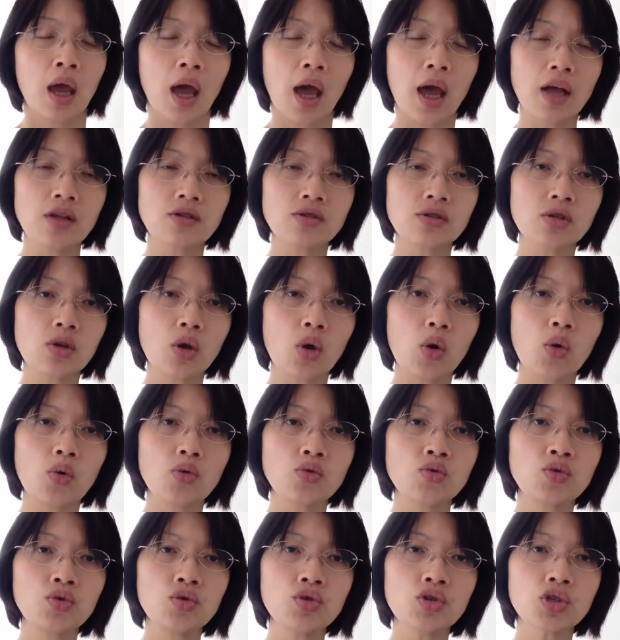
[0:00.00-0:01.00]
And so
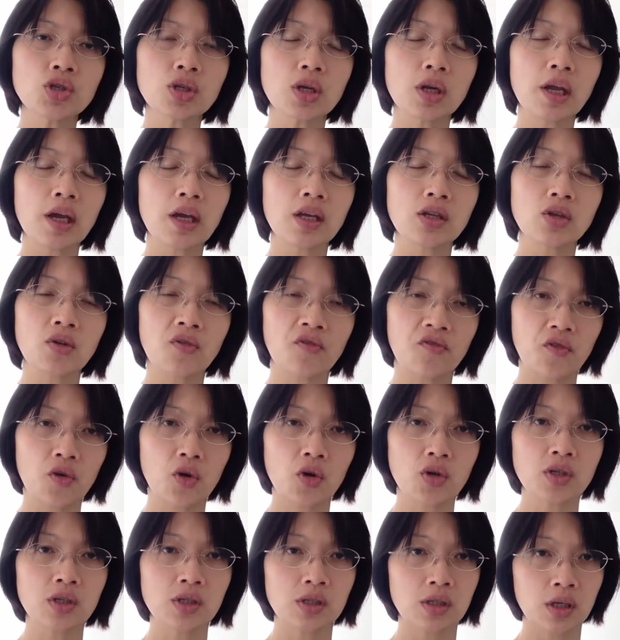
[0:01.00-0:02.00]
usually the
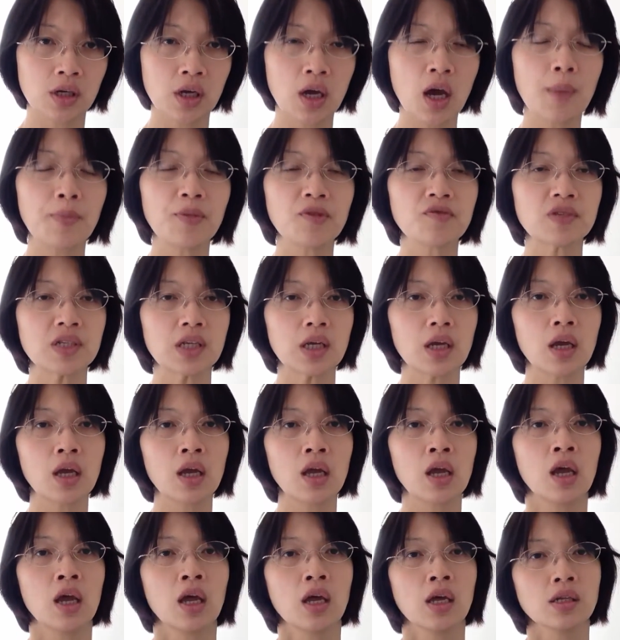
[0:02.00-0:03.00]
first cup of
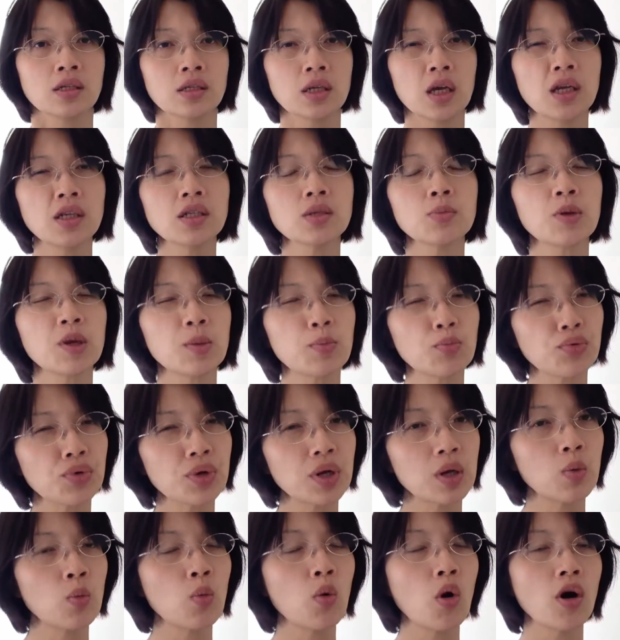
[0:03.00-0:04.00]
tea tend to be
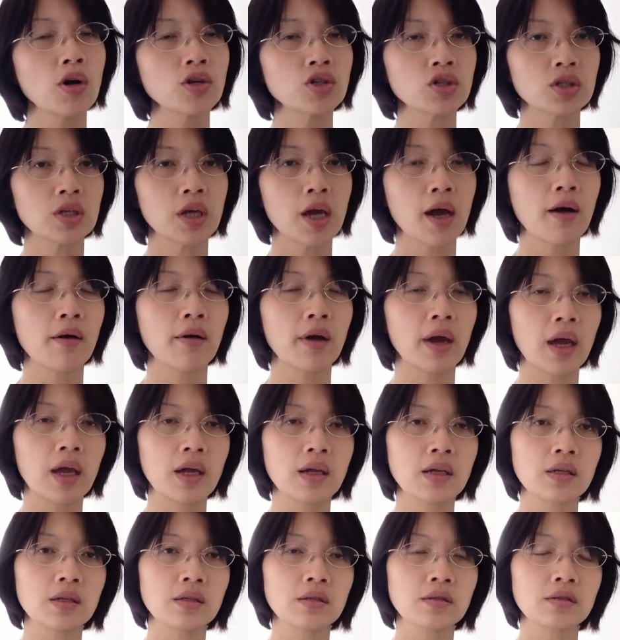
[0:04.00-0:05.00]
pretty washed out
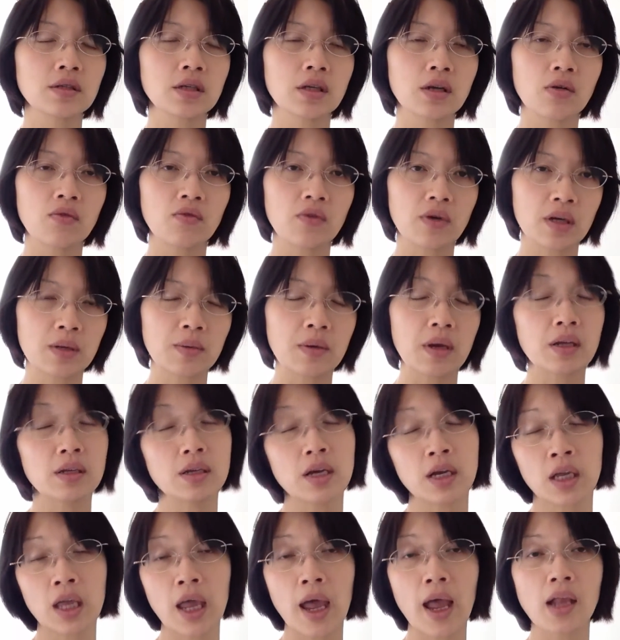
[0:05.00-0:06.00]
in,
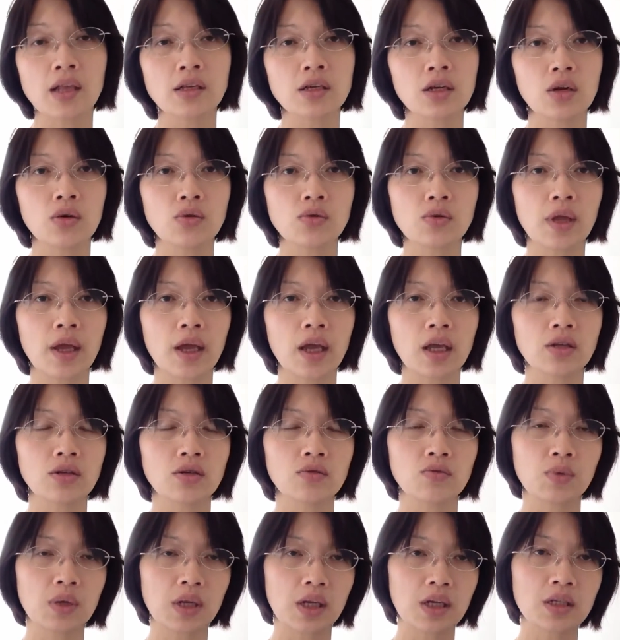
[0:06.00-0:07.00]
like
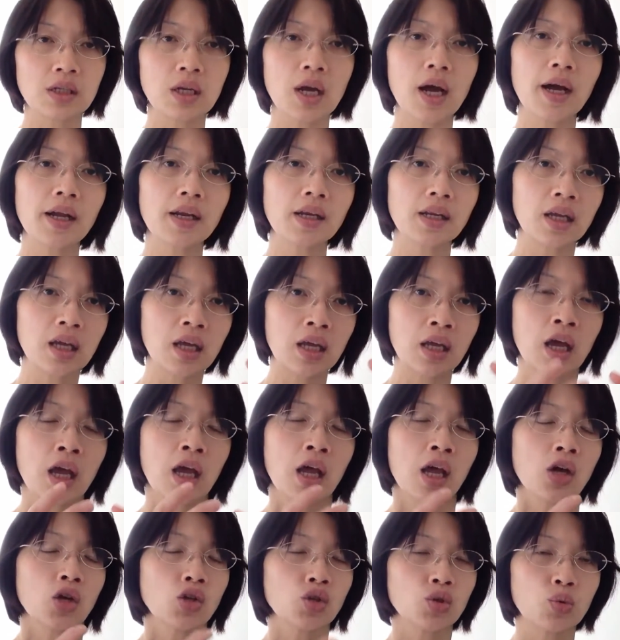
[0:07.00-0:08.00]
the really tightly
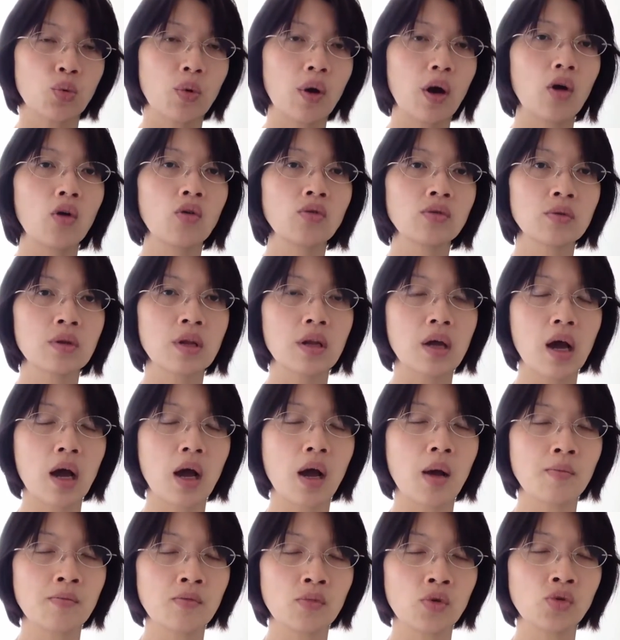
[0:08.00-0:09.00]
twirled
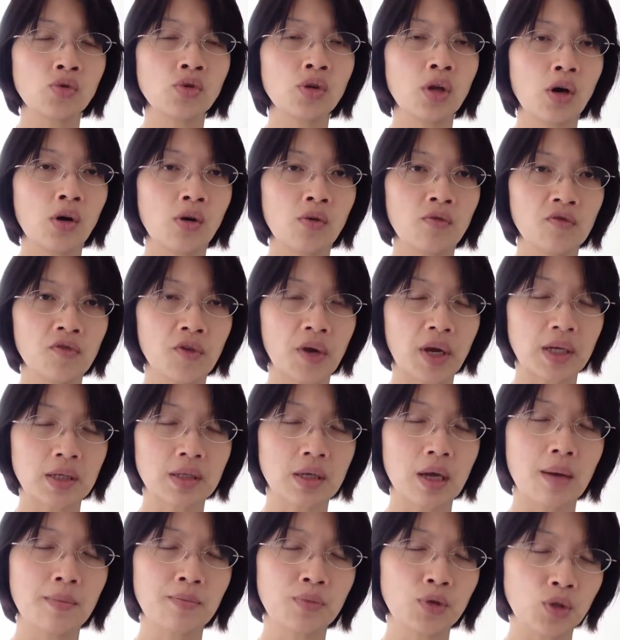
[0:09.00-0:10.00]
oolong, for
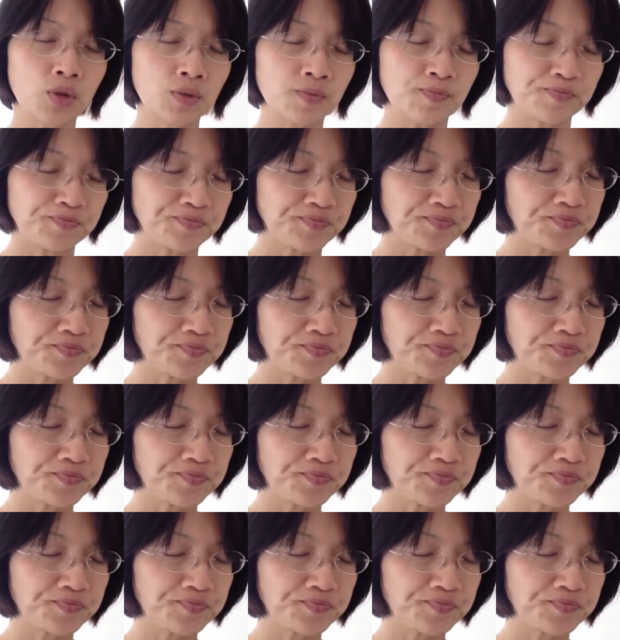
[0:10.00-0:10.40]
example.